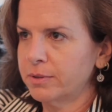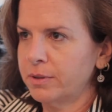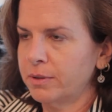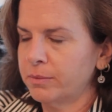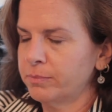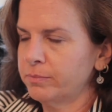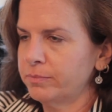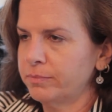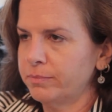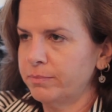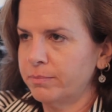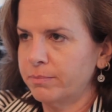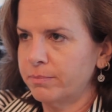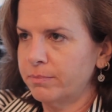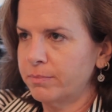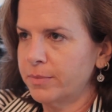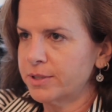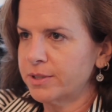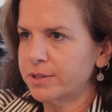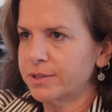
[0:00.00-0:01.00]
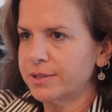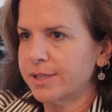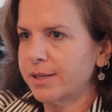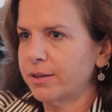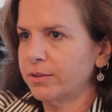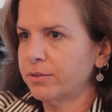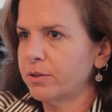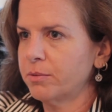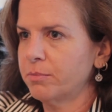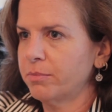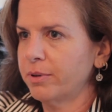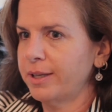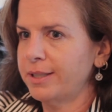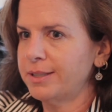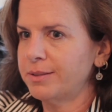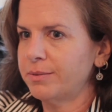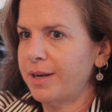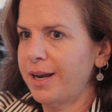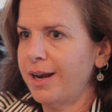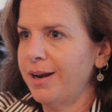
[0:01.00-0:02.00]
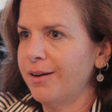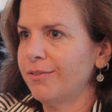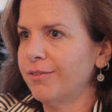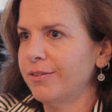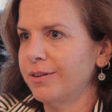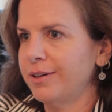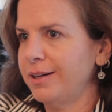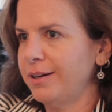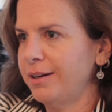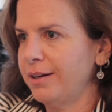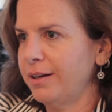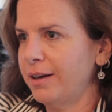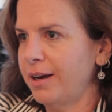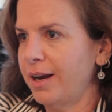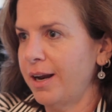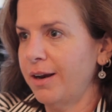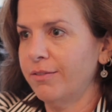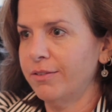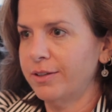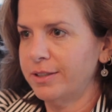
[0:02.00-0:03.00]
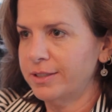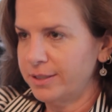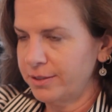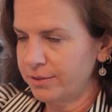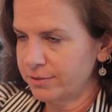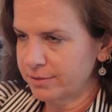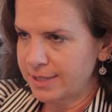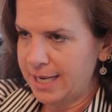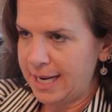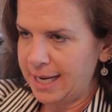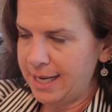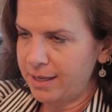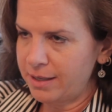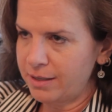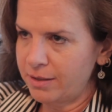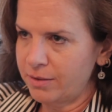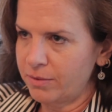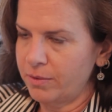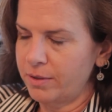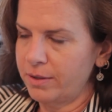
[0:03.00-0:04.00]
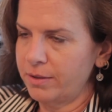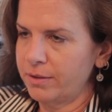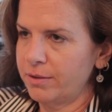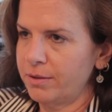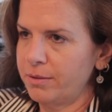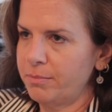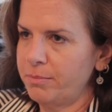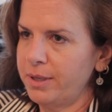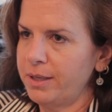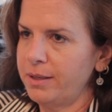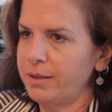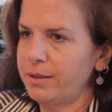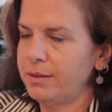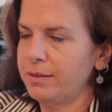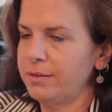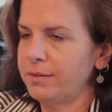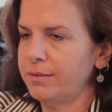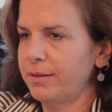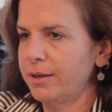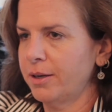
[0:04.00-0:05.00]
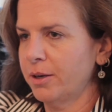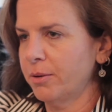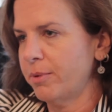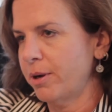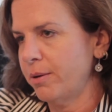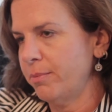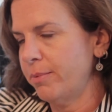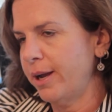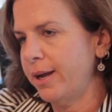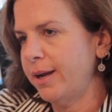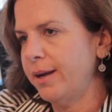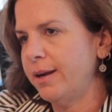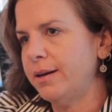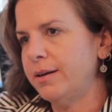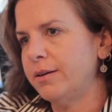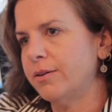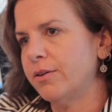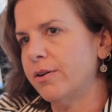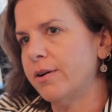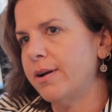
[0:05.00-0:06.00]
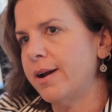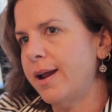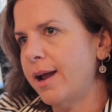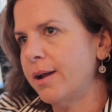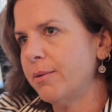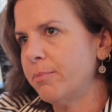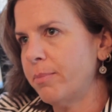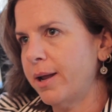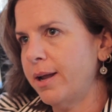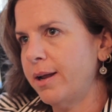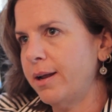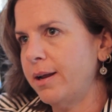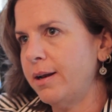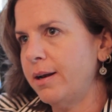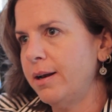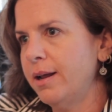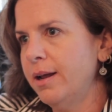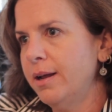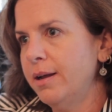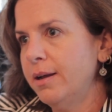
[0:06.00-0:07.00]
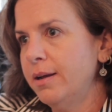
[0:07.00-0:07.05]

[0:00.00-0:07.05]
musculoskeletal complaints every single day, whether it be elbow pain or neck pain